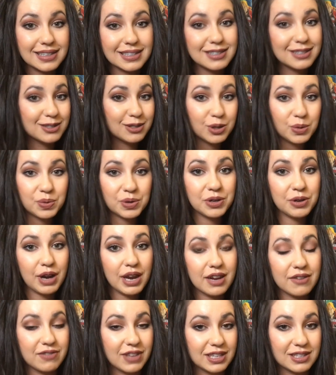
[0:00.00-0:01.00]
That's super
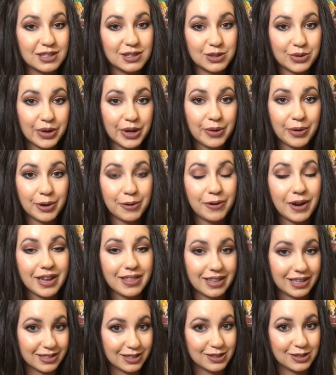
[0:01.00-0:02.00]
great. If that's the story you want to
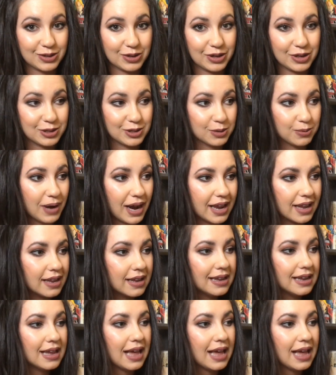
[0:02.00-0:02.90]
write, that's the story you should write.